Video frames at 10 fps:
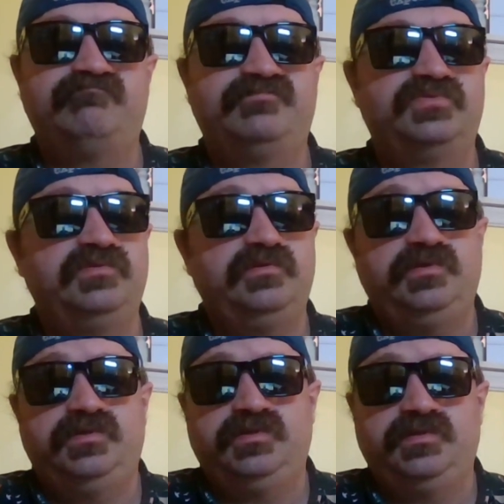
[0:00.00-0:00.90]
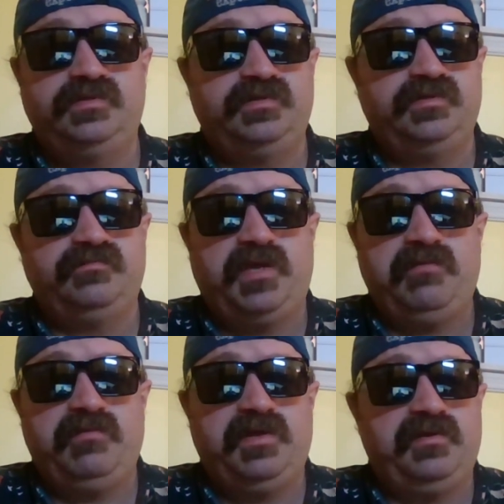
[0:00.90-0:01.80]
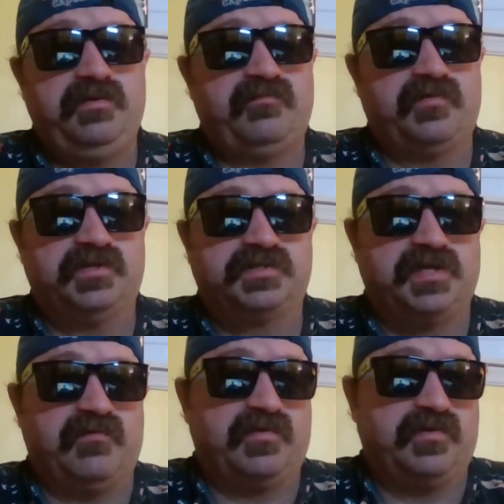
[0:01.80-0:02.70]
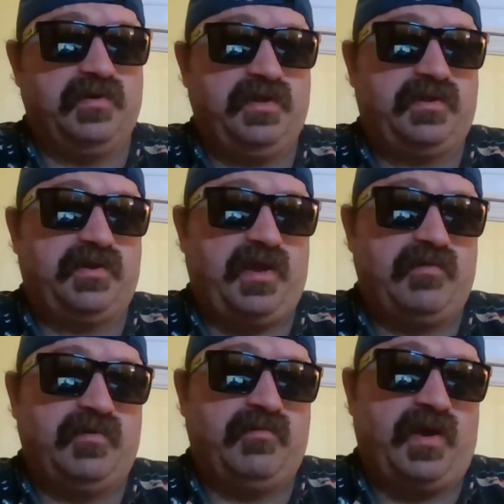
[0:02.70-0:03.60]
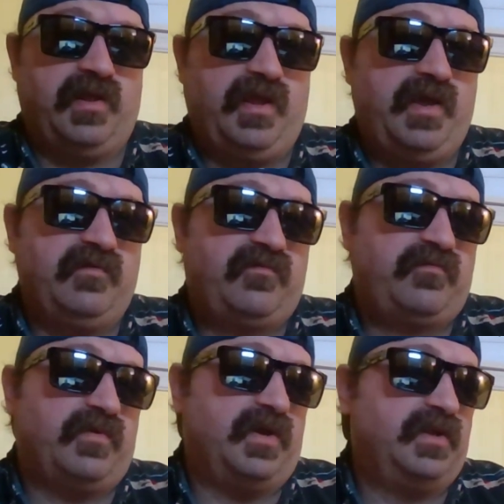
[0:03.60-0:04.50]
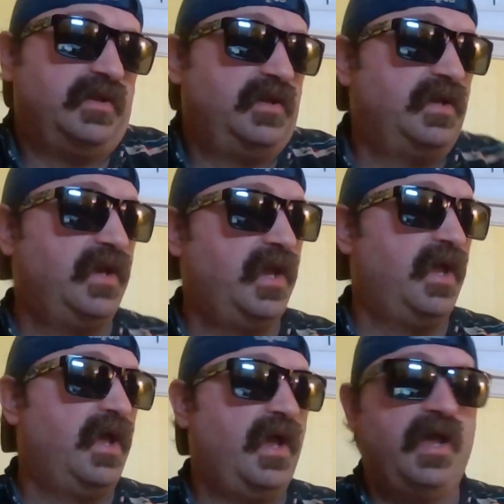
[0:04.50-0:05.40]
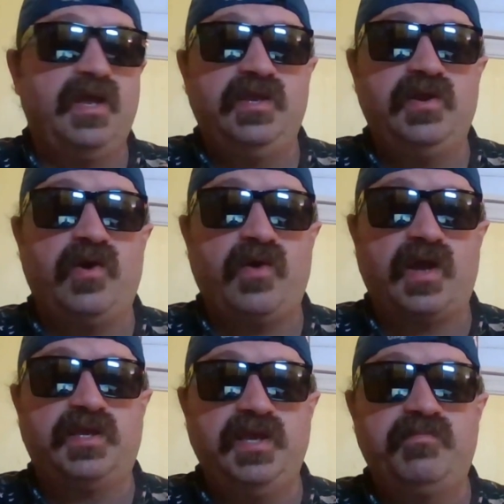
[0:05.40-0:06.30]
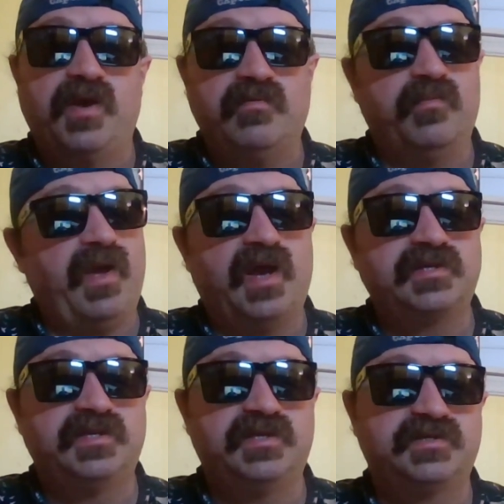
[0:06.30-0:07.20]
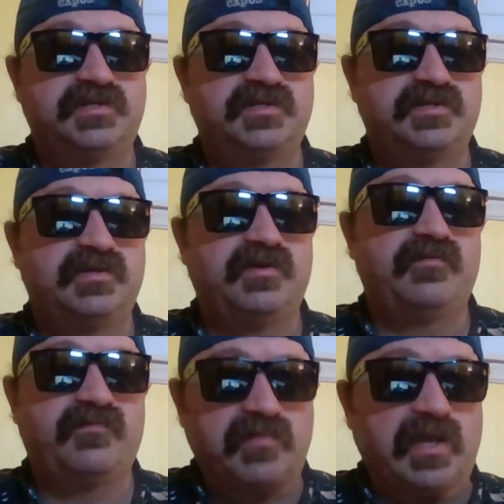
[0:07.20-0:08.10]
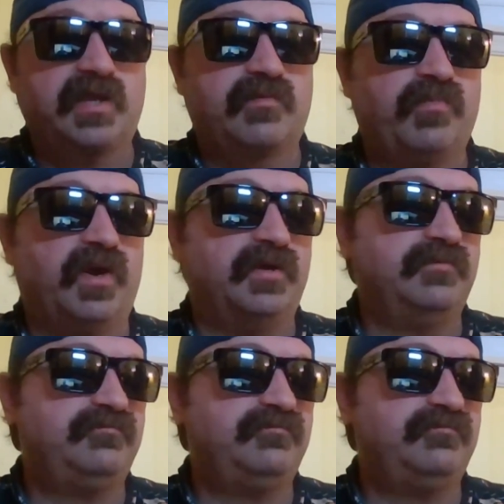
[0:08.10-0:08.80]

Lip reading: Maybe for the seventh or eighth time in my life. But, I keep coming back to this flick, but,